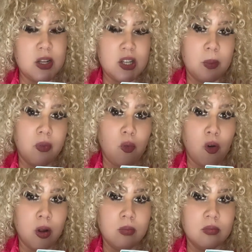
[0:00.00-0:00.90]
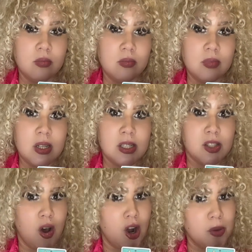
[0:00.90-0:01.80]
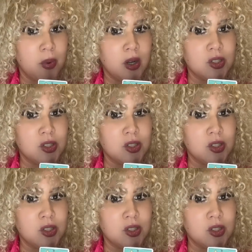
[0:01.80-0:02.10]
shape, or form is the hard part.